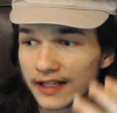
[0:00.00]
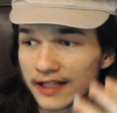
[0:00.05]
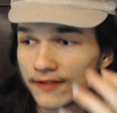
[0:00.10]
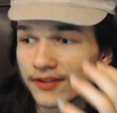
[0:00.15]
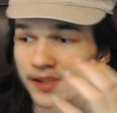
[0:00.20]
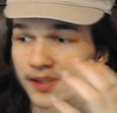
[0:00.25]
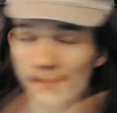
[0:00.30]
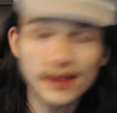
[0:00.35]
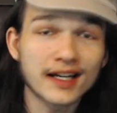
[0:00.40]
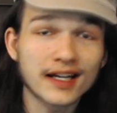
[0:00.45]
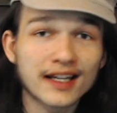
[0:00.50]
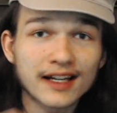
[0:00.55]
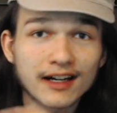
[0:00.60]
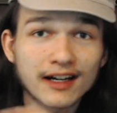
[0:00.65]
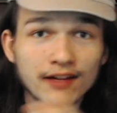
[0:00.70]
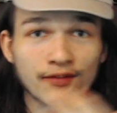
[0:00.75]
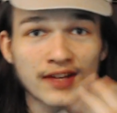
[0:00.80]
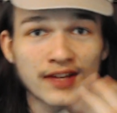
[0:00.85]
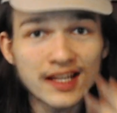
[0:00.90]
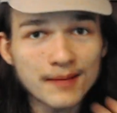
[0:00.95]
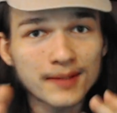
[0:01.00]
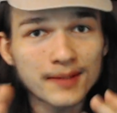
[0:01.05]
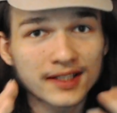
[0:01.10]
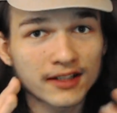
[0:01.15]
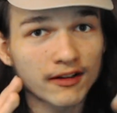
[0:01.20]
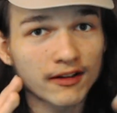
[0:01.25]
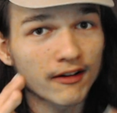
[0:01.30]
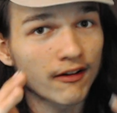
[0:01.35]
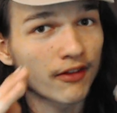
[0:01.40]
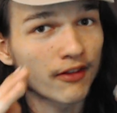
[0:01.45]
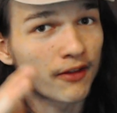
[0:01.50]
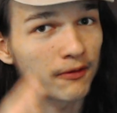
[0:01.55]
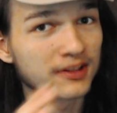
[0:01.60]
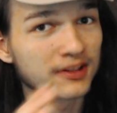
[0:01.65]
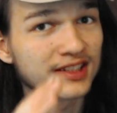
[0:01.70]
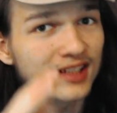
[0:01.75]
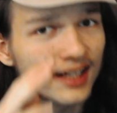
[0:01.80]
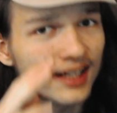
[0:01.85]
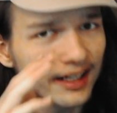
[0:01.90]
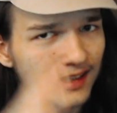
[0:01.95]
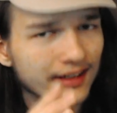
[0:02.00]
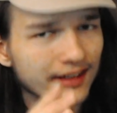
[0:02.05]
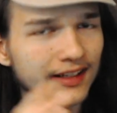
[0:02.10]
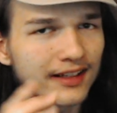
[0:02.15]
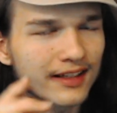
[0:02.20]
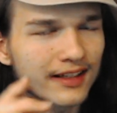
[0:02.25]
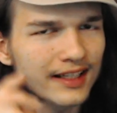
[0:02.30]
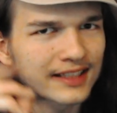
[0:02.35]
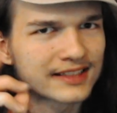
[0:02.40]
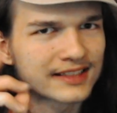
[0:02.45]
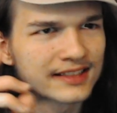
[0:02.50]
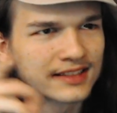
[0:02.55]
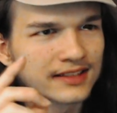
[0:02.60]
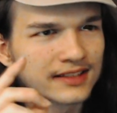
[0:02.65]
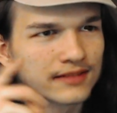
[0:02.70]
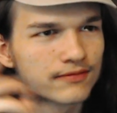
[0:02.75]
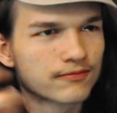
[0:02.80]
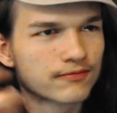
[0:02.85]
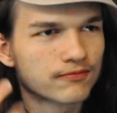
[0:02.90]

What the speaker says: If they made it out of any material that was slightly less